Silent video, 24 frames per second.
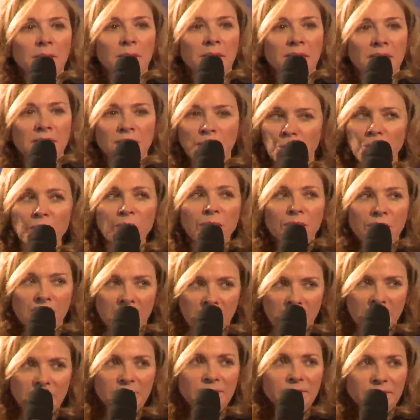but it's worth
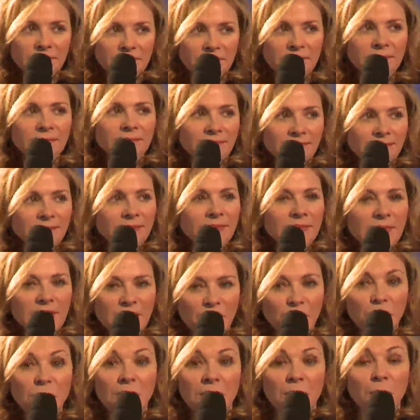it.
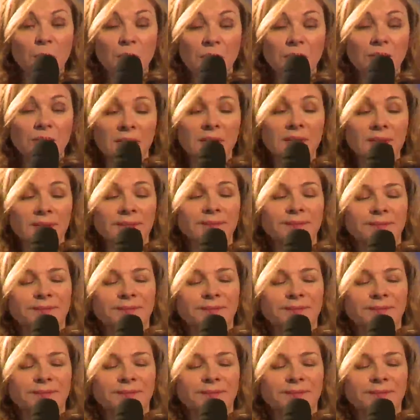It's really worth it.